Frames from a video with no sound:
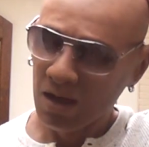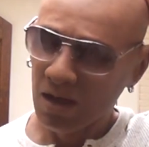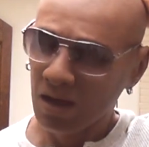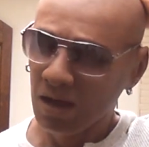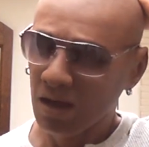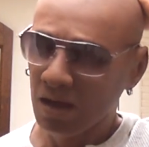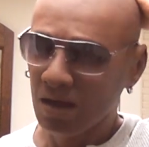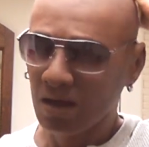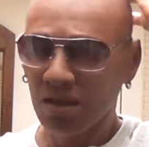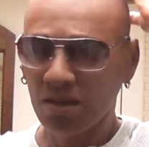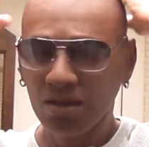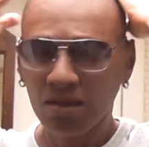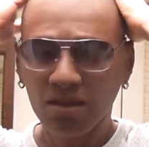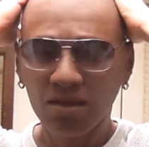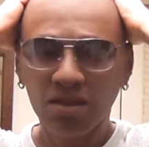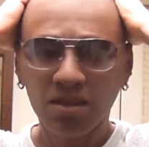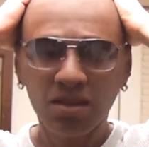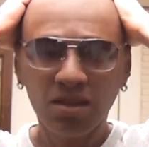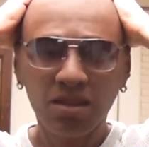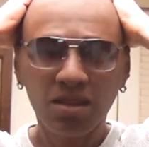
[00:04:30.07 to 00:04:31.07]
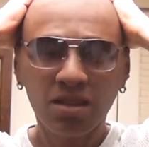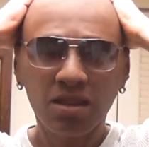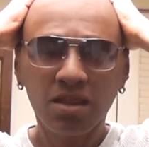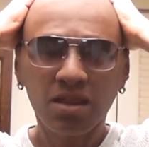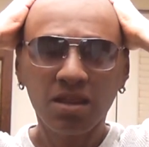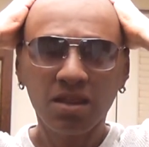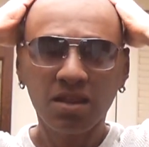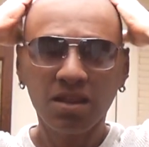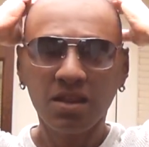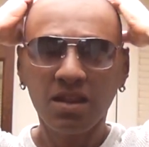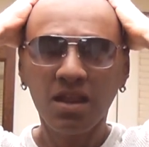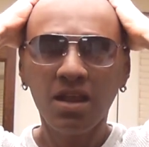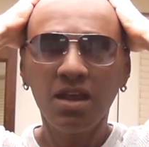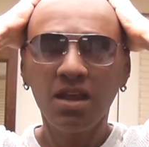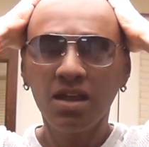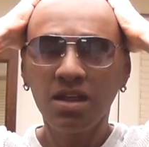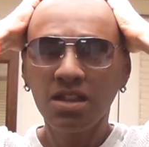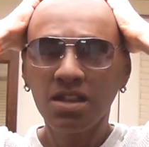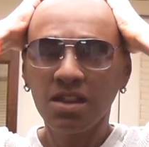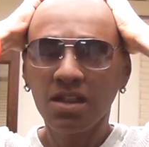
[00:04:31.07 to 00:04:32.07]
The
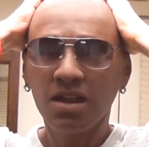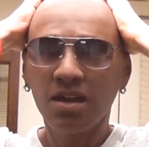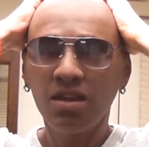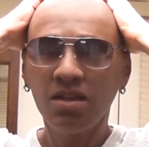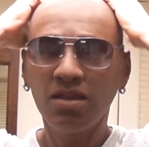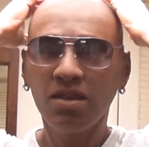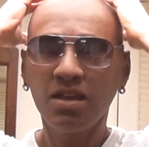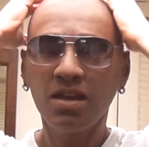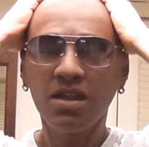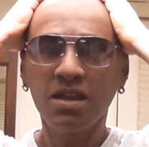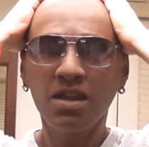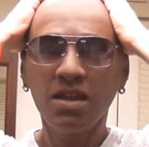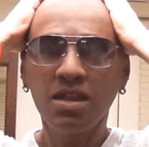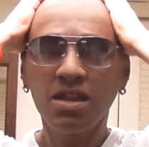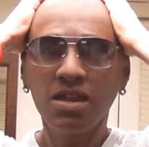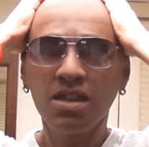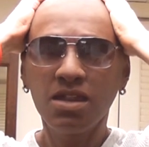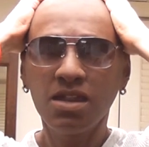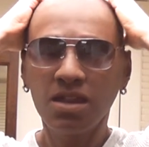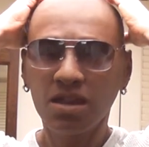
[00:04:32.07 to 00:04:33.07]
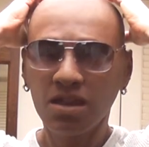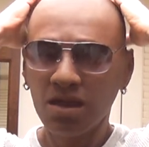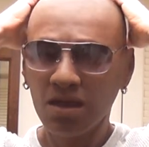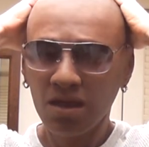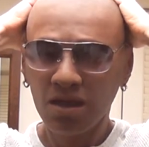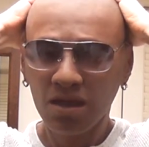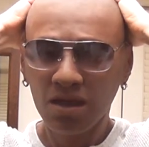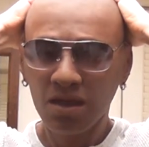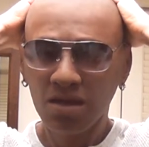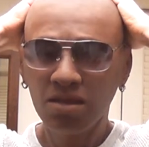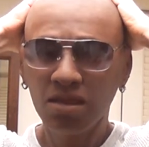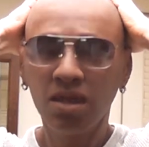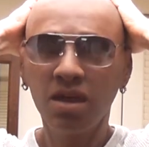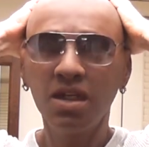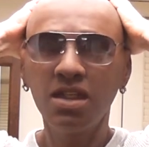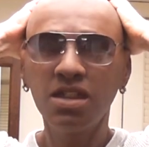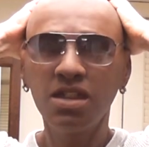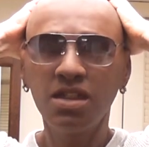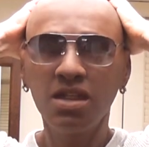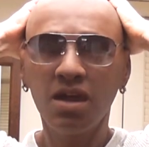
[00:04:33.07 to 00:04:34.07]
head itself is
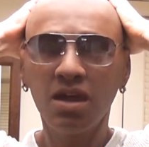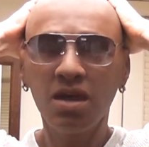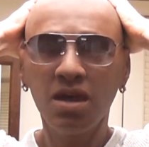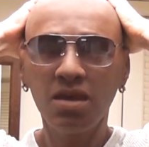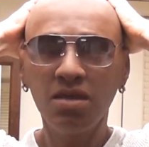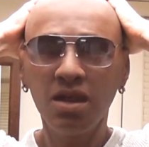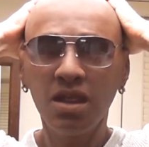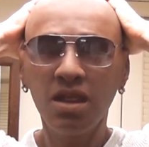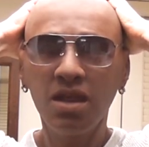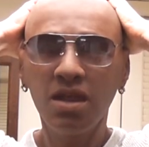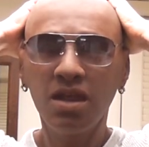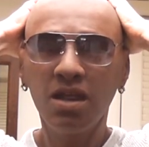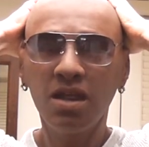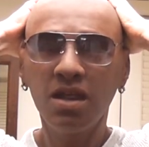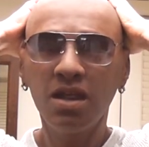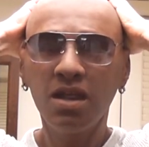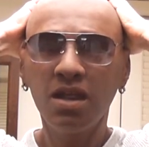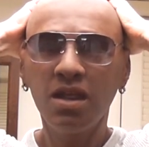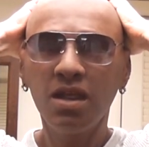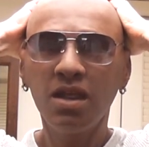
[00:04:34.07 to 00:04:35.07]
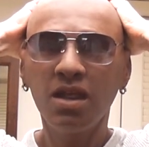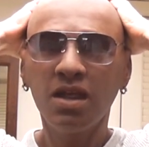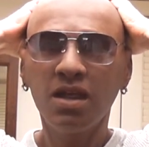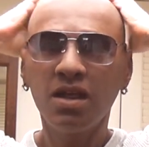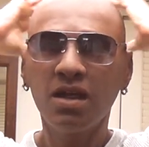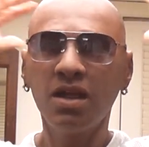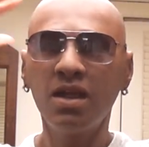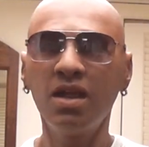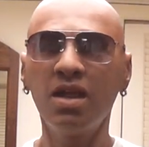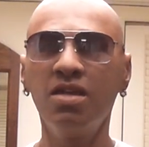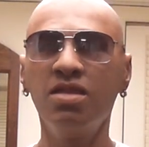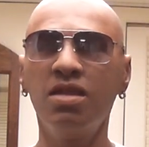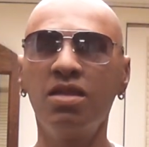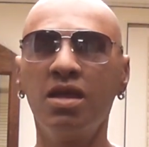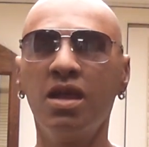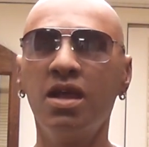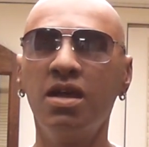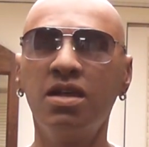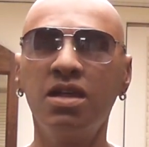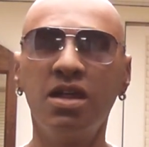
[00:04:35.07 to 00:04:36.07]
pretty snug on me, and I have
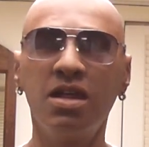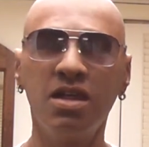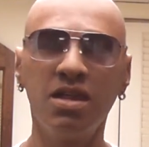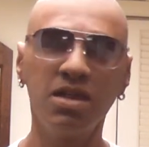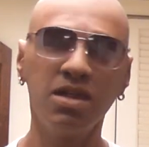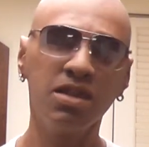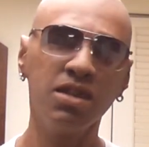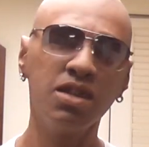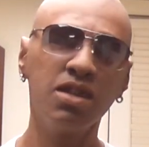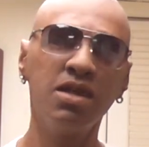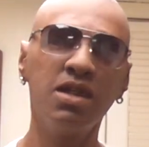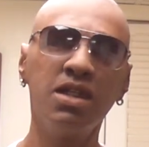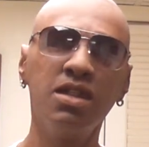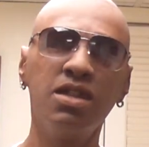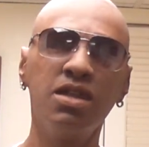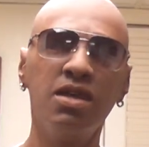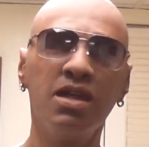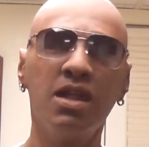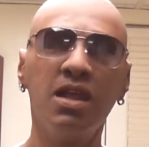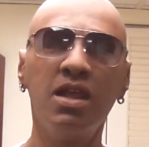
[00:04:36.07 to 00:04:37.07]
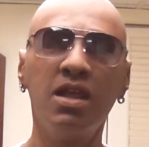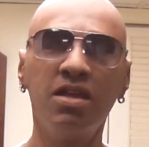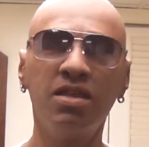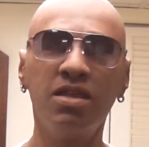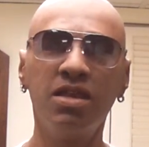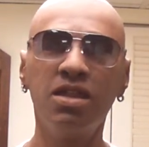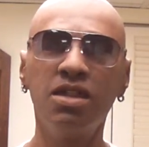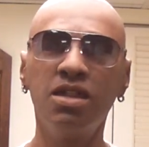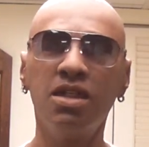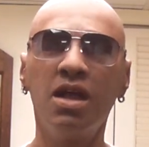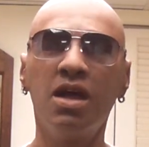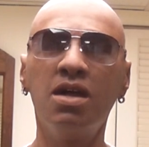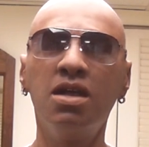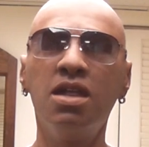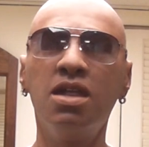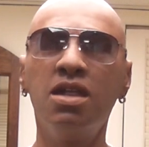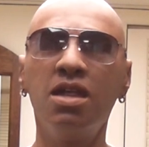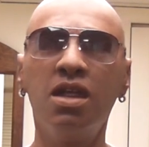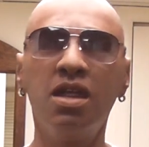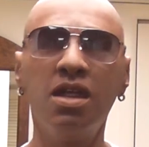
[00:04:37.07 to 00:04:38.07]
about a 22.5-inch
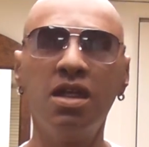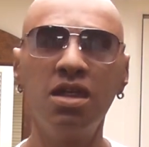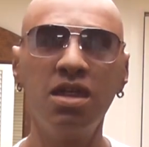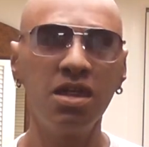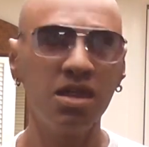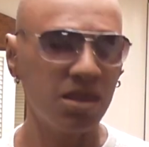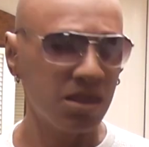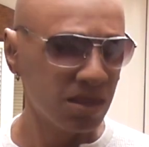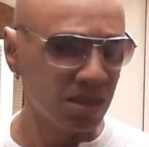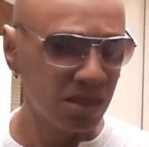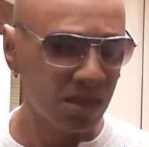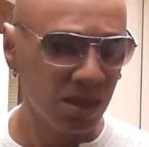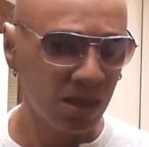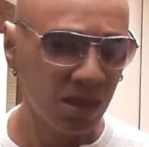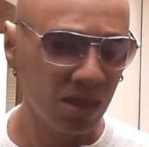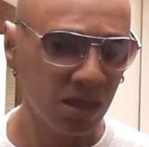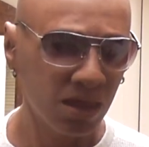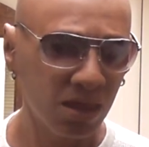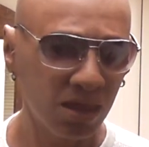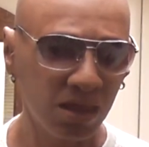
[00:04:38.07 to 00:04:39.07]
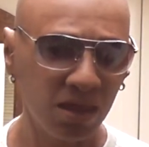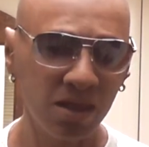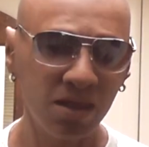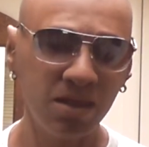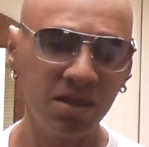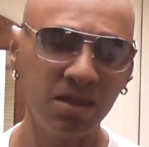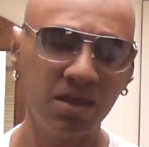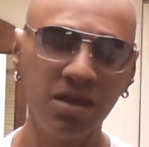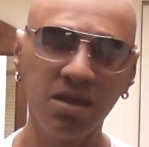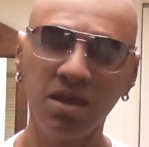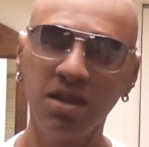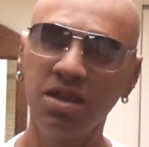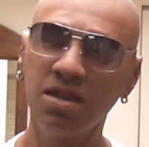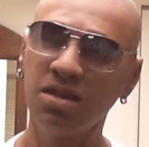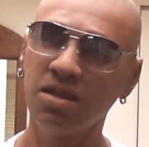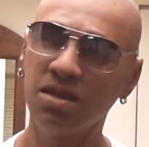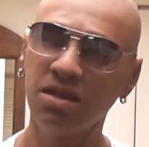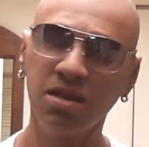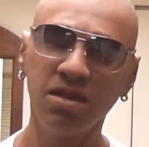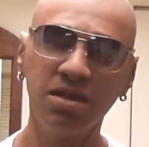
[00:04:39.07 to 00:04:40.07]
noggin, so you
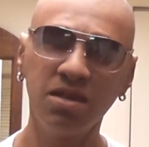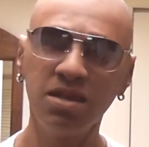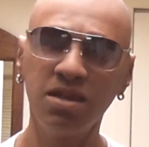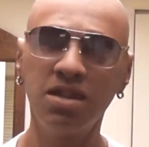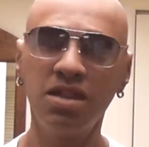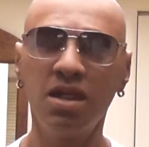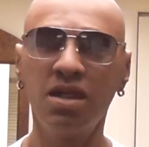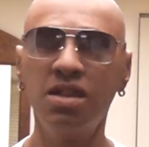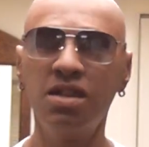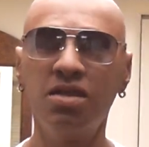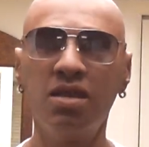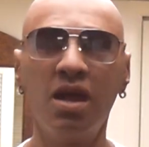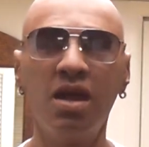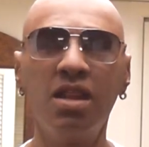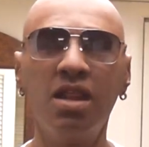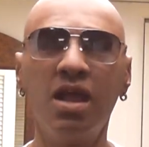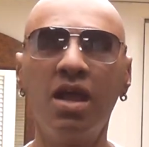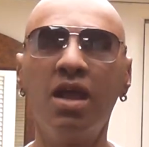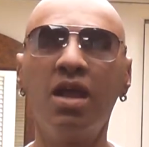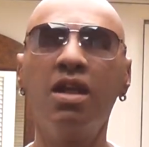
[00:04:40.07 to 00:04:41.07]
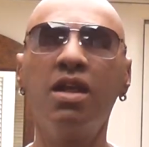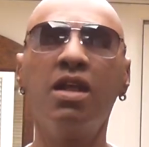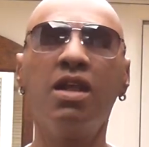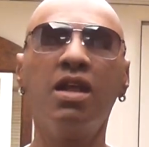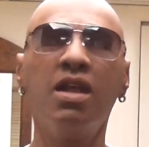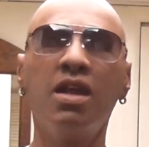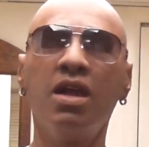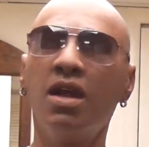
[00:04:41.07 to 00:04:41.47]
can judge by that.